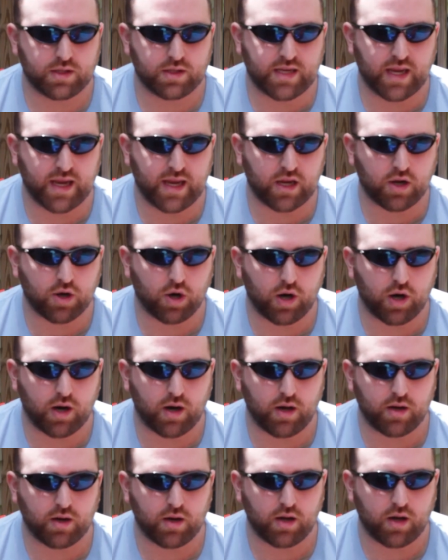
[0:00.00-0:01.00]
take
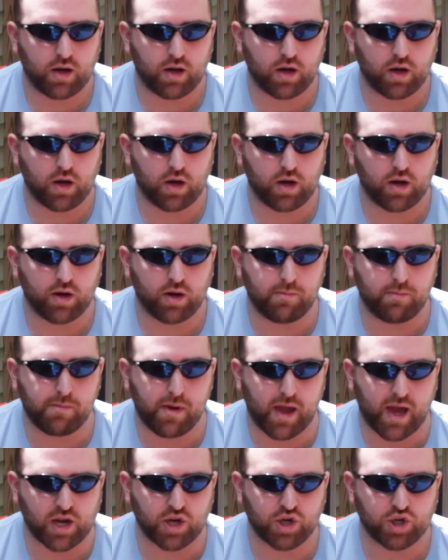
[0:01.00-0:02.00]
on a
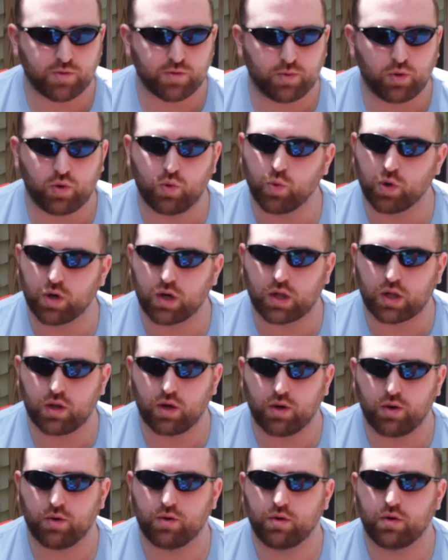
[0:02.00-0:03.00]
manageable
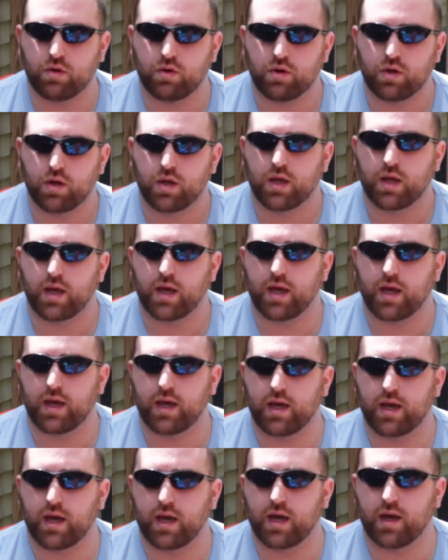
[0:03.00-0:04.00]
workload
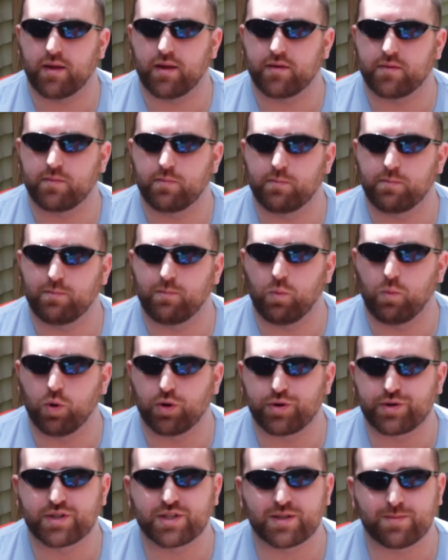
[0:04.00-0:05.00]
and
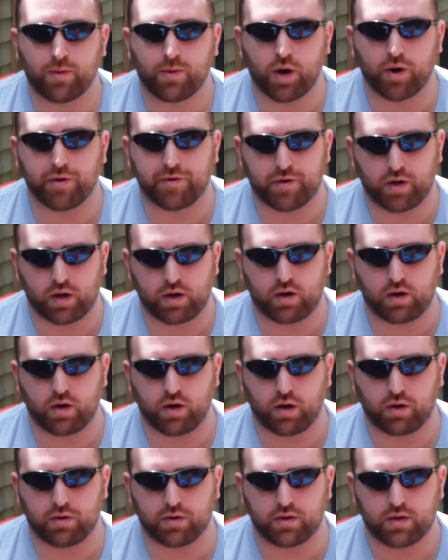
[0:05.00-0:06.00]
work smart, not
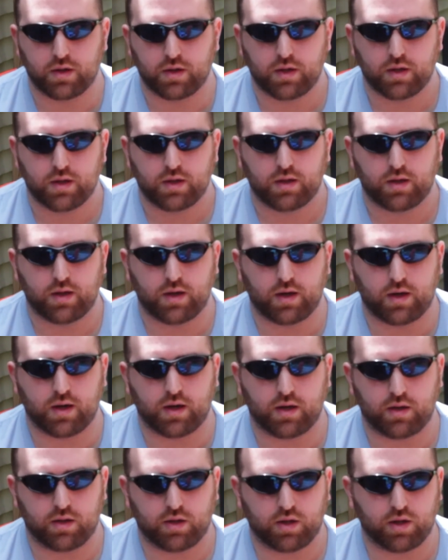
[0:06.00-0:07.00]
hard.
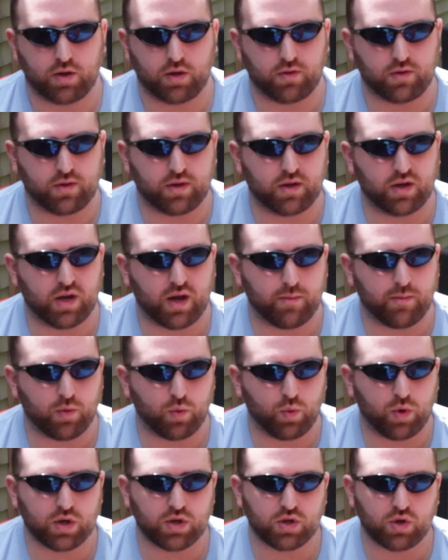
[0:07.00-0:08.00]
You know, the
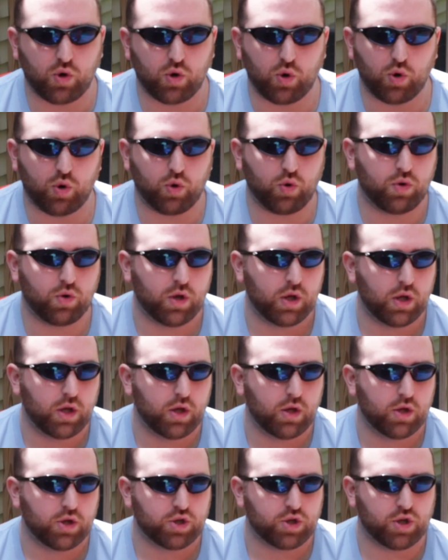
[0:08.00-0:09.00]
number one goal
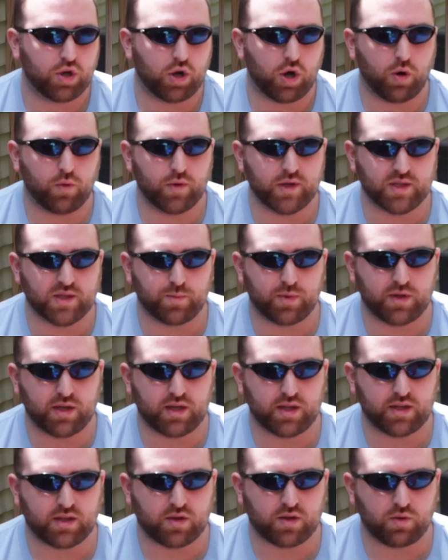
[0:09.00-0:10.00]
should always
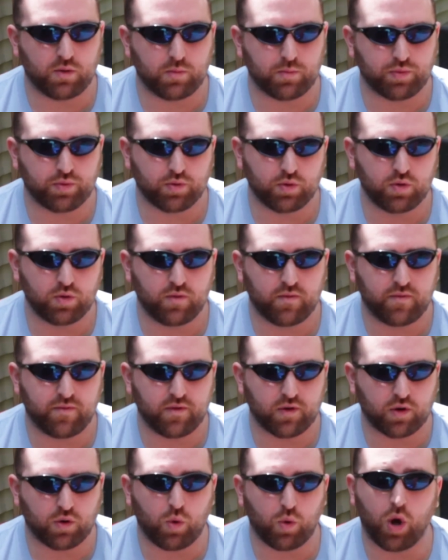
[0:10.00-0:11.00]
be to improve
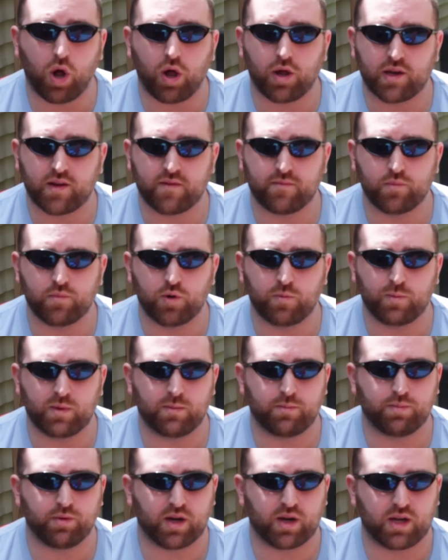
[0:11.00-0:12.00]
your quality of
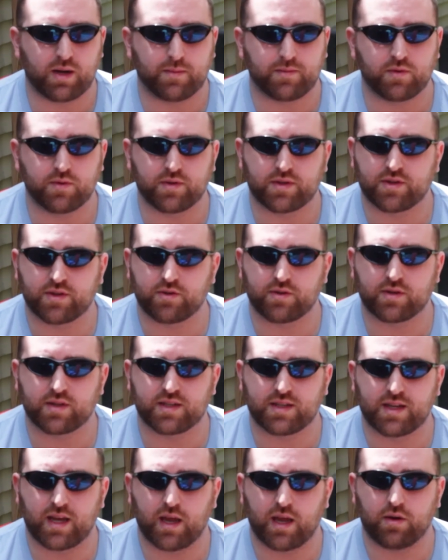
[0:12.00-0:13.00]
movement, bring it up to a certain
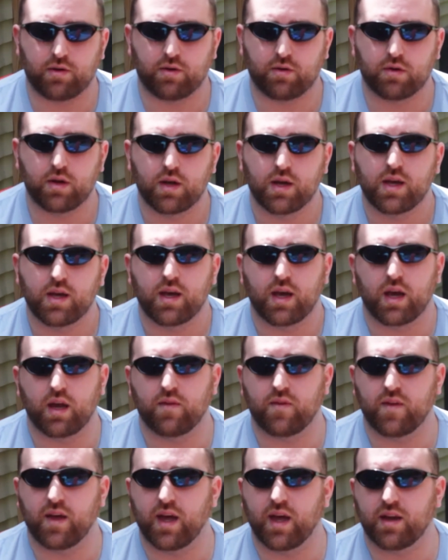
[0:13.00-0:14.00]
standard,
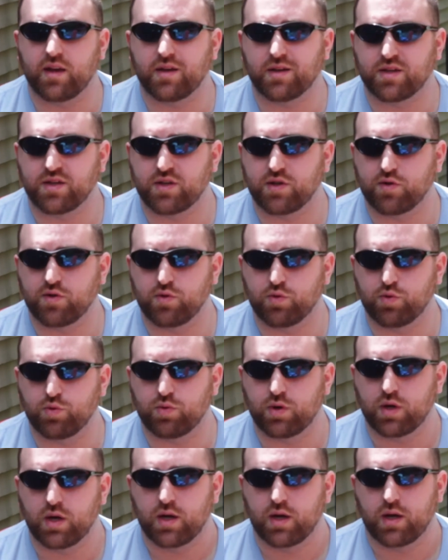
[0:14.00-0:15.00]
and then to